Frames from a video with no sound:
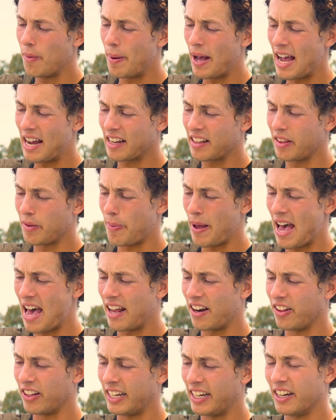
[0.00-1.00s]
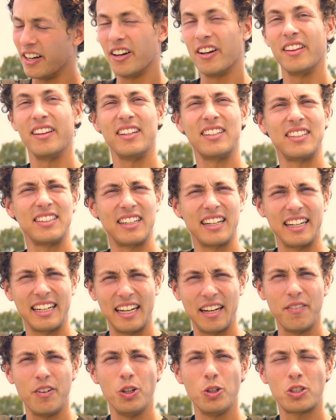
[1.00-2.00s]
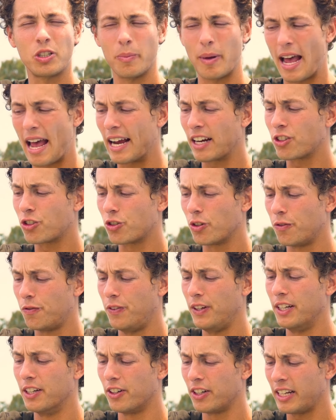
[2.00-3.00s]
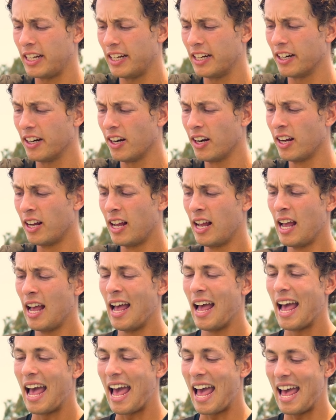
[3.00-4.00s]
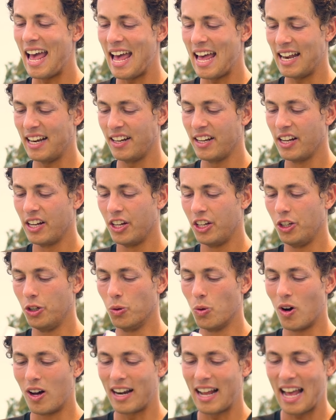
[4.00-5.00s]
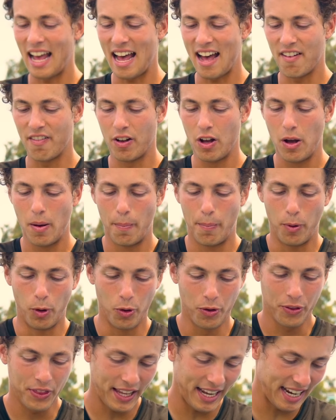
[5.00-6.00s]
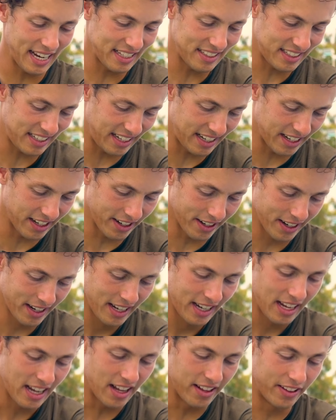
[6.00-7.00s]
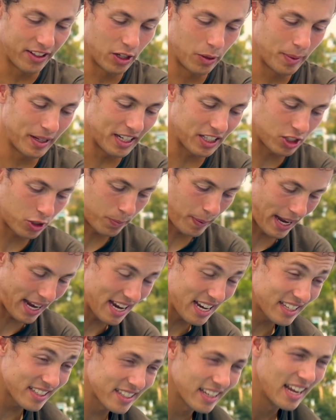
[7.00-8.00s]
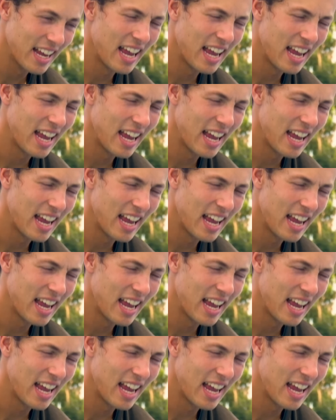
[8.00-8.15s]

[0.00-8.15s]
the back of the paddle here. This is gonna give you some extra feel here. And you wanna have both hands here, a little bit of space,